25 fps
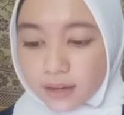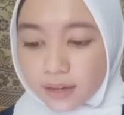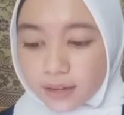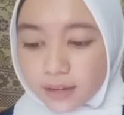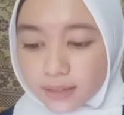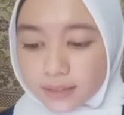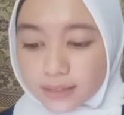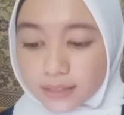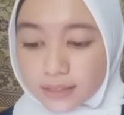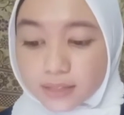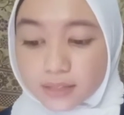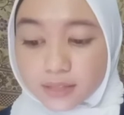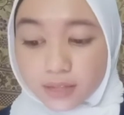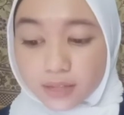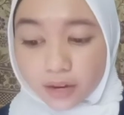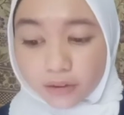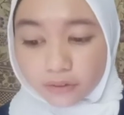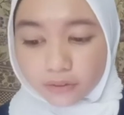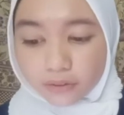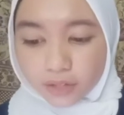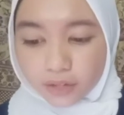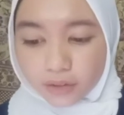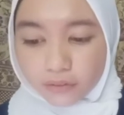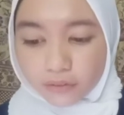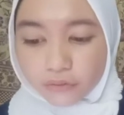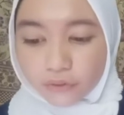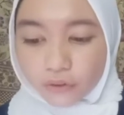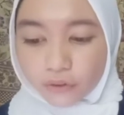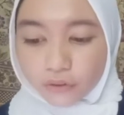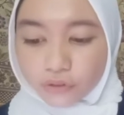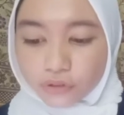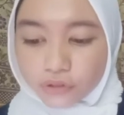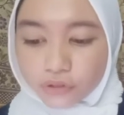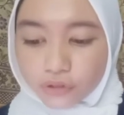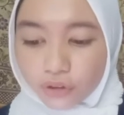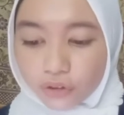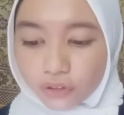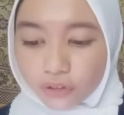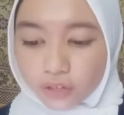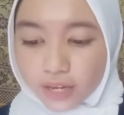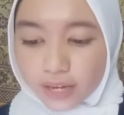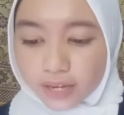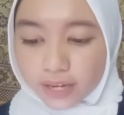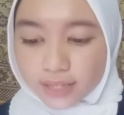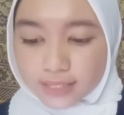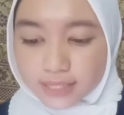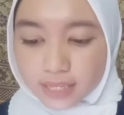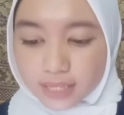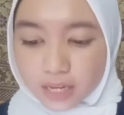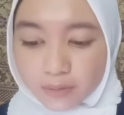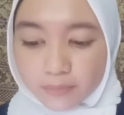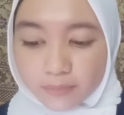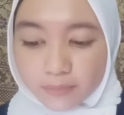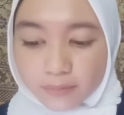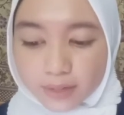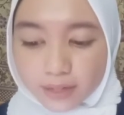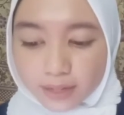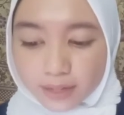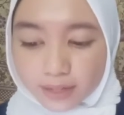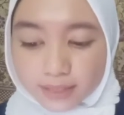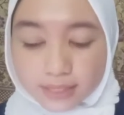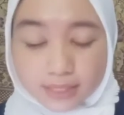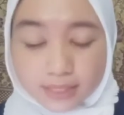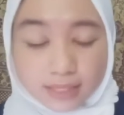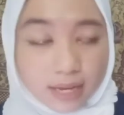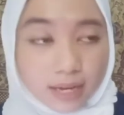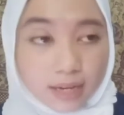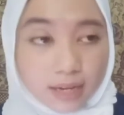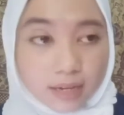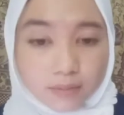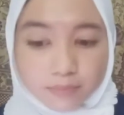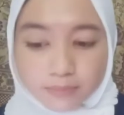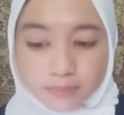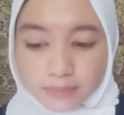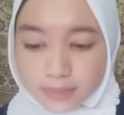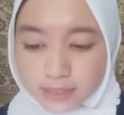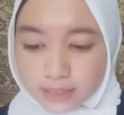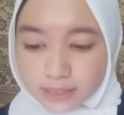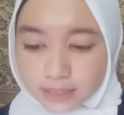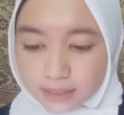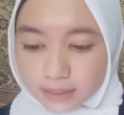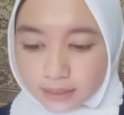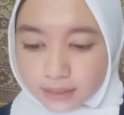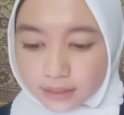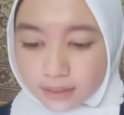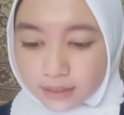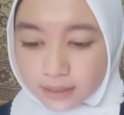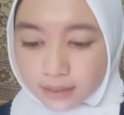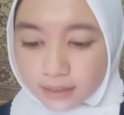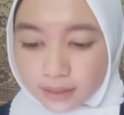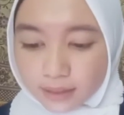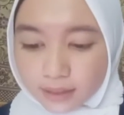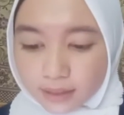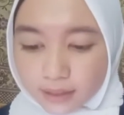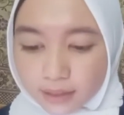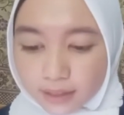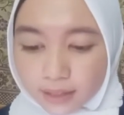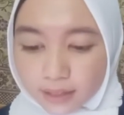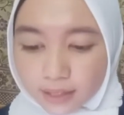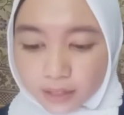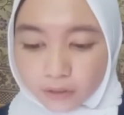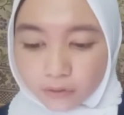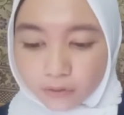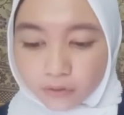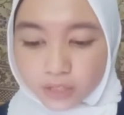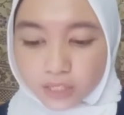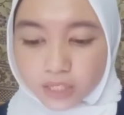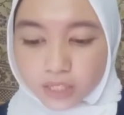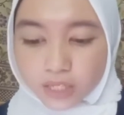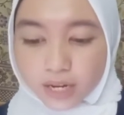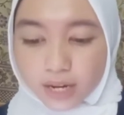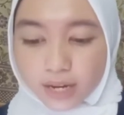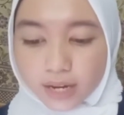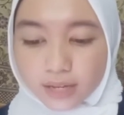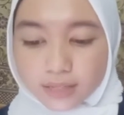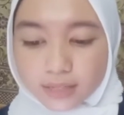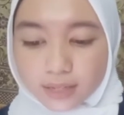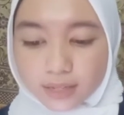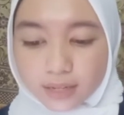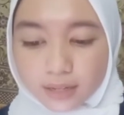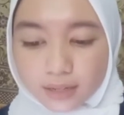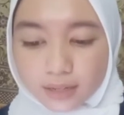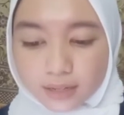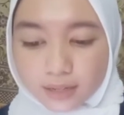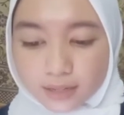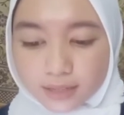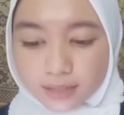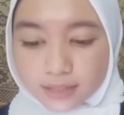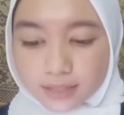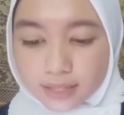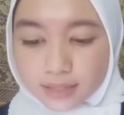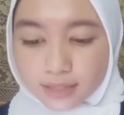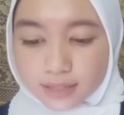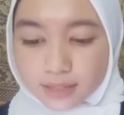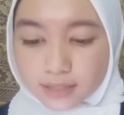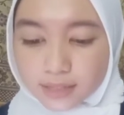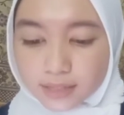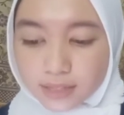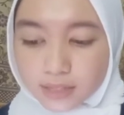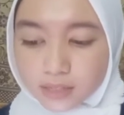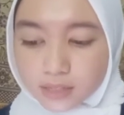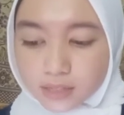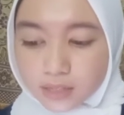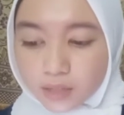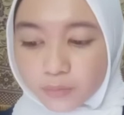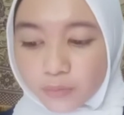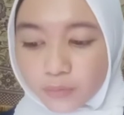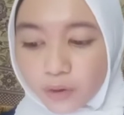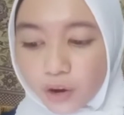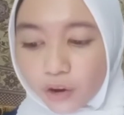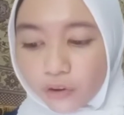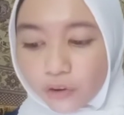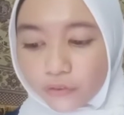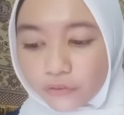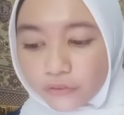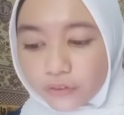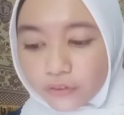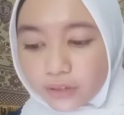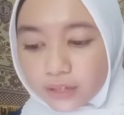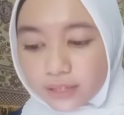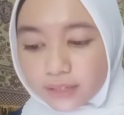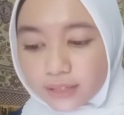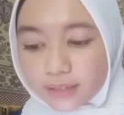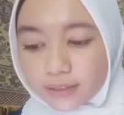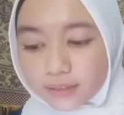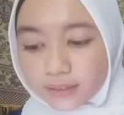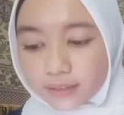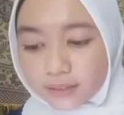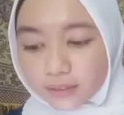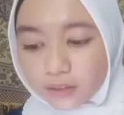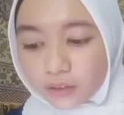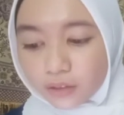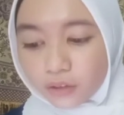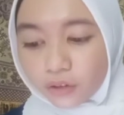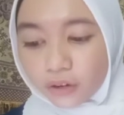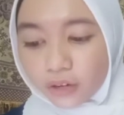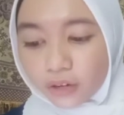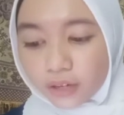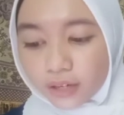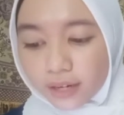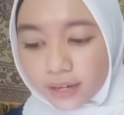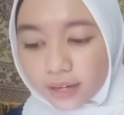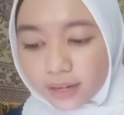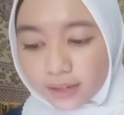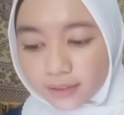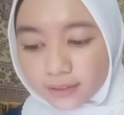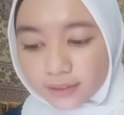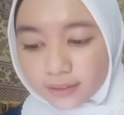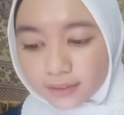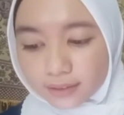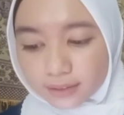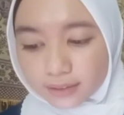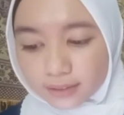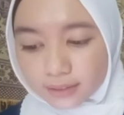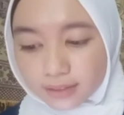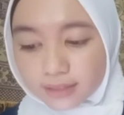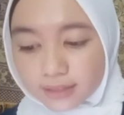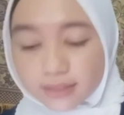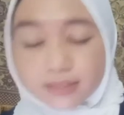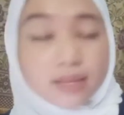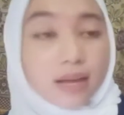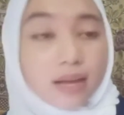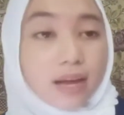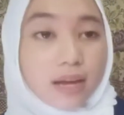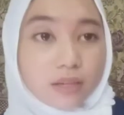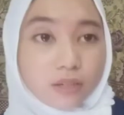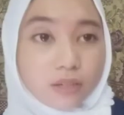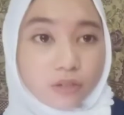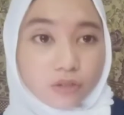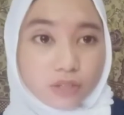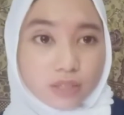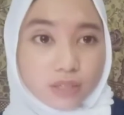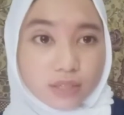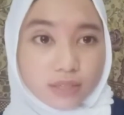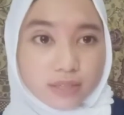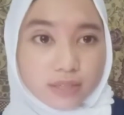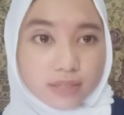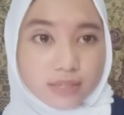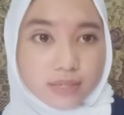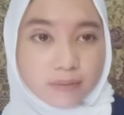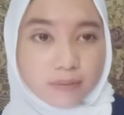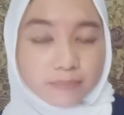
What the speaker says: This theory focused on examining language as a static system of interconnected units.